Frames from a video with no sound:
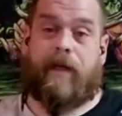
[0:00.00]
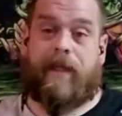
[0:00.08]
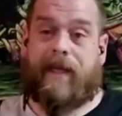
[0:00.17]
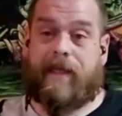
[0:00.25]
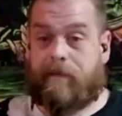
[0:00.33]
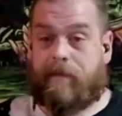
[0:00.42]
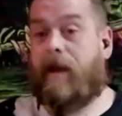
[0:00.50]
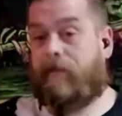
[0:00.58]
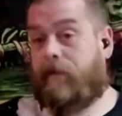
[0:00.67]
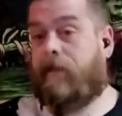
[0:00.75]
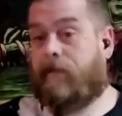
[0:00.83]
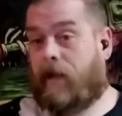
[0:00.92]
And that is my
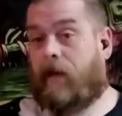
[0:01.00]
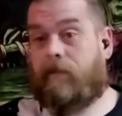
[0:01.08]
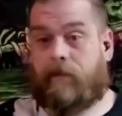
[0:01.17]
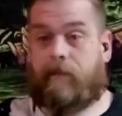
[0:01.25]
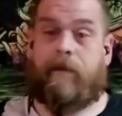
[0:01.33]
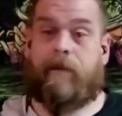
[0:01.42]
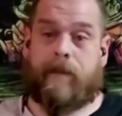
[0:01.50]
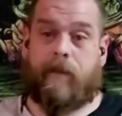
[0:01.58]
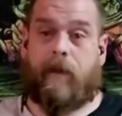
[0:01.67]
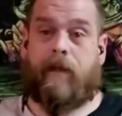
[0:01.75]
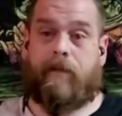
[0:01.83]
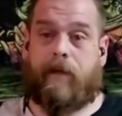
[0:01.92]
favorite album from him as
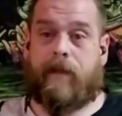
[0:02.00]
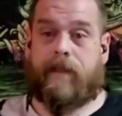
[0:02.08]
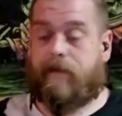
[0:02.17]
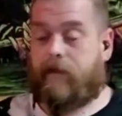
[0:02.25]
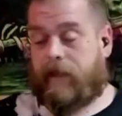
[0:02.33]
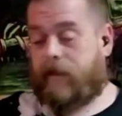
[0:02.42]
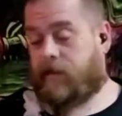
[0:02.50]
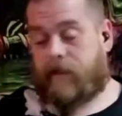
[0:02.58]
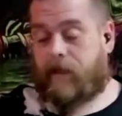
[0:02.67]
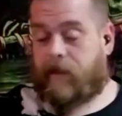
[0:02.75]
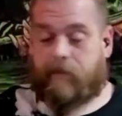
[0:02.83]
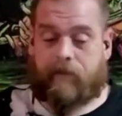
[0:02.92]
well. For this, he
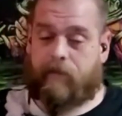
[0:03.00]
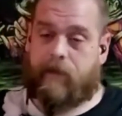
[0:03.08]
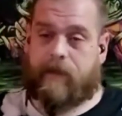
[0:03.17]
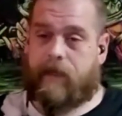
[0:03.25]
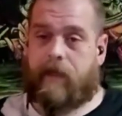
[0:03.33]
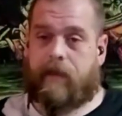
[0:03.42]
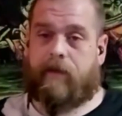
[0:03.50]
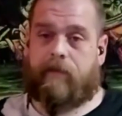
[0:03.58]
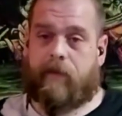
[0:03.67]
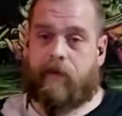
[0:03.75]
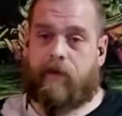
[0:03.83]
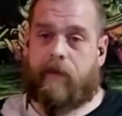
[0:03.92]
said every reason I could
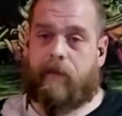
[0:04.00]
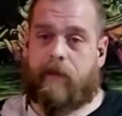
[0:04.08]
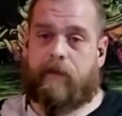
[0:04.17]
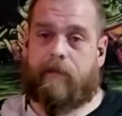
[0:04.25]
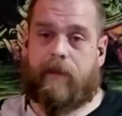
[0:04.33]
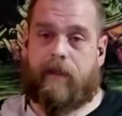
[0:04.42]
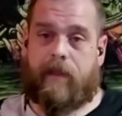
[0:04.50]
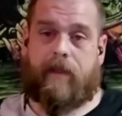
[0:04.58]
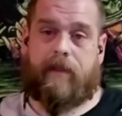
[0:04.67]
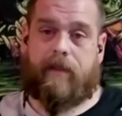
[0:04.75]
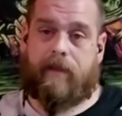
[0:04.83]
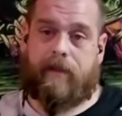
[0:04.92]
have agreed with, but
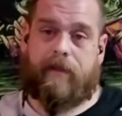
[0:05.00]
yeah.